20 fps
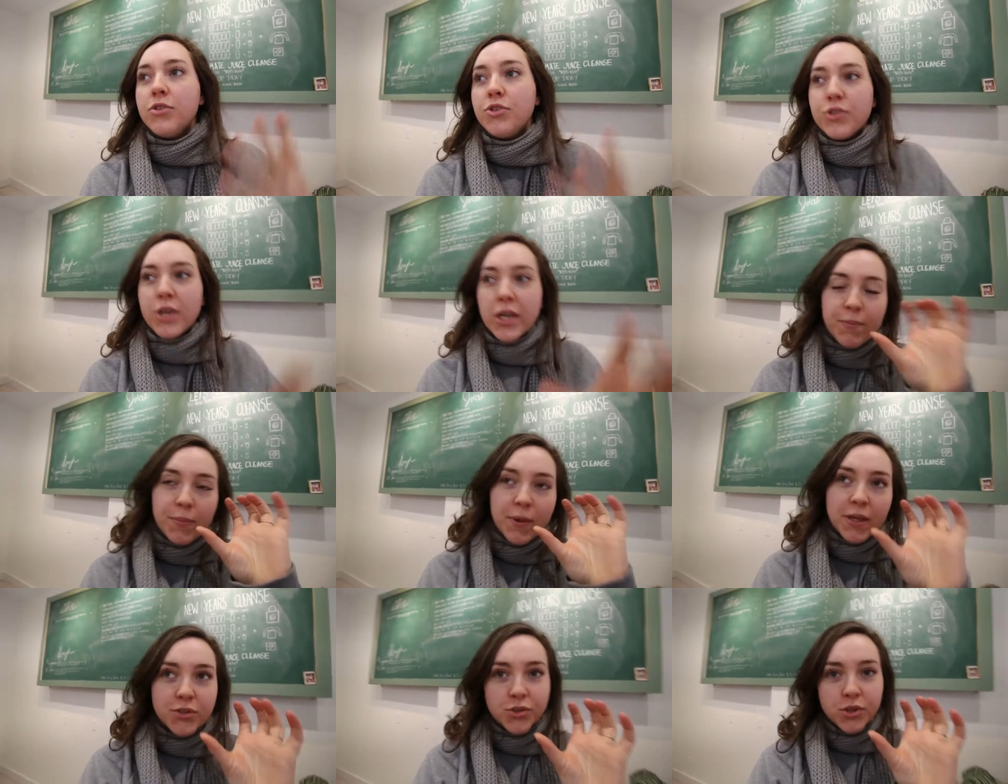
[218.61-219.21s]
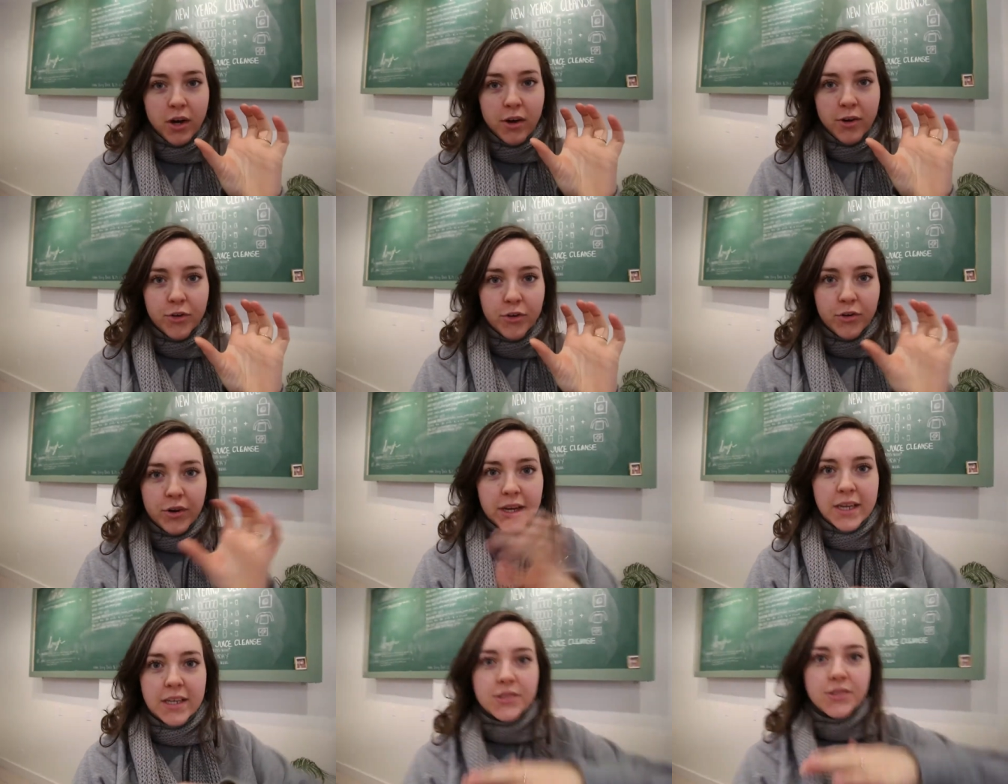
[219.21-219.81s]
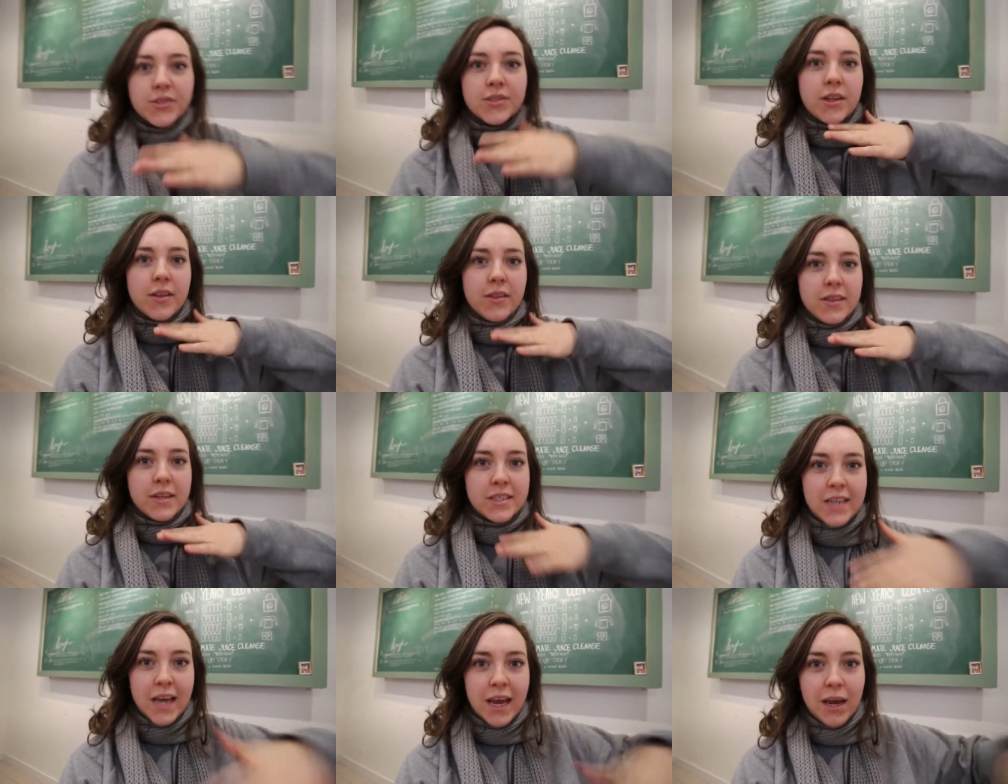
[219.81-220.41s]
drank my strong greens,
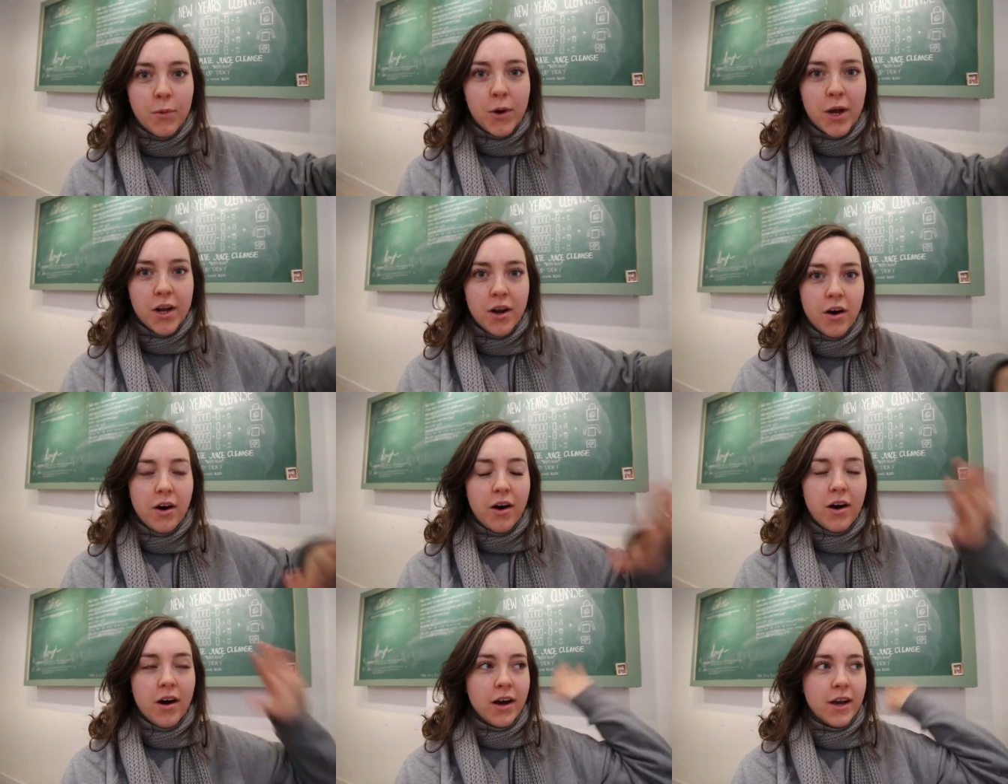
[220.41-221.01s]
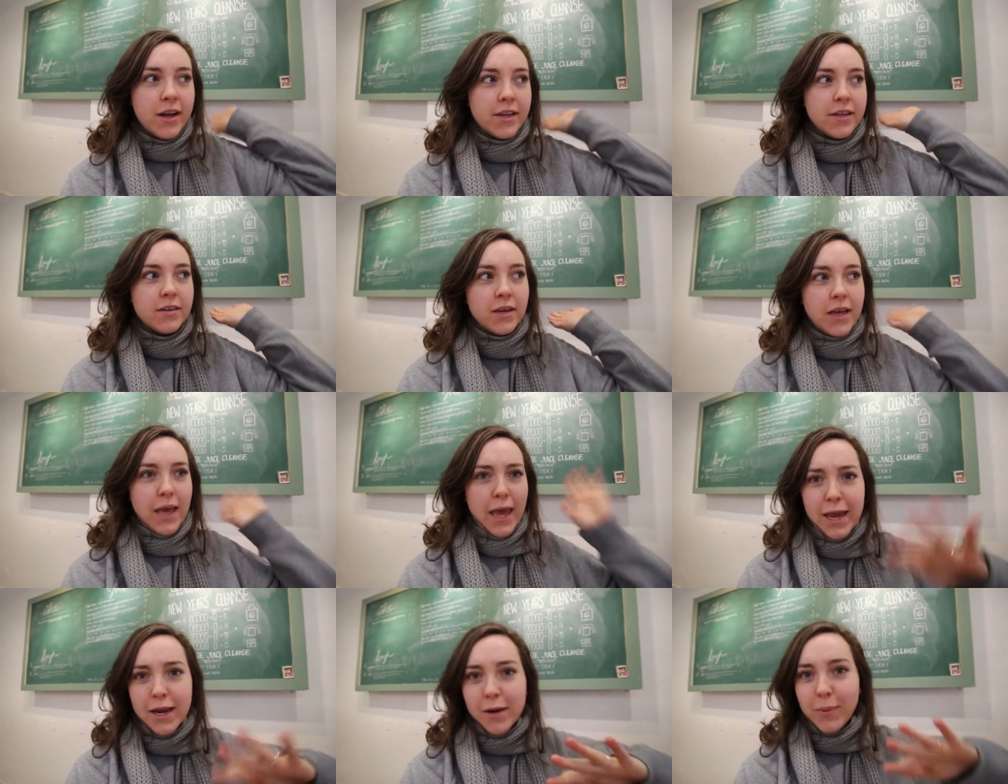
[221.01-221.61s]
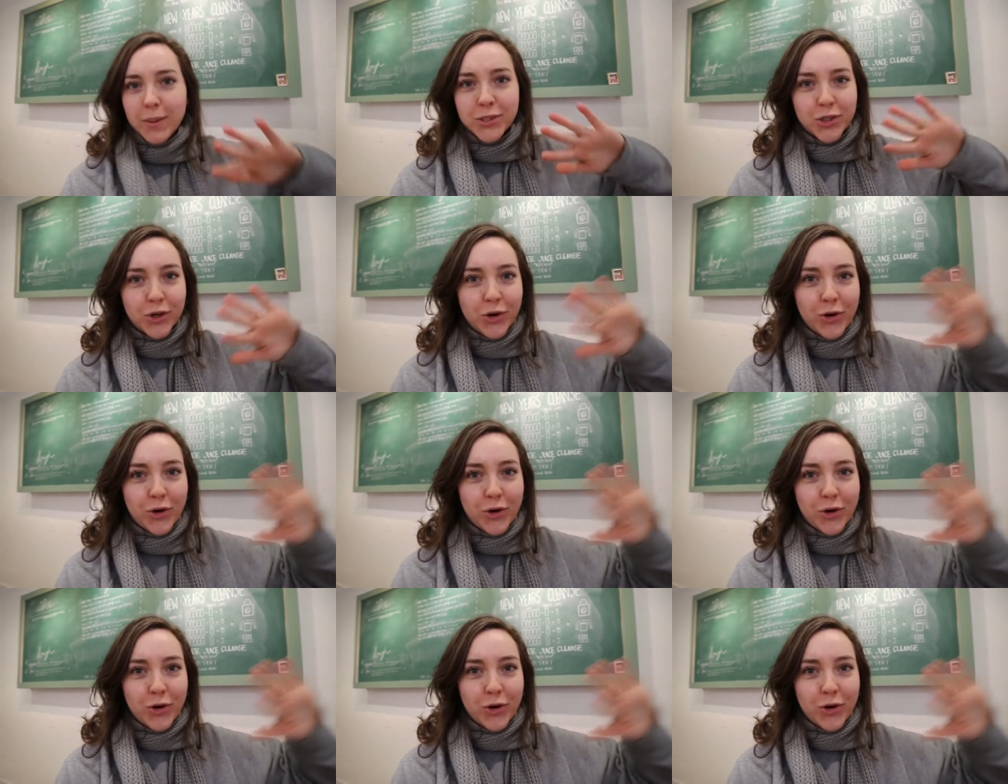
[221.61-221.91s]
the day went on, ate a bunch of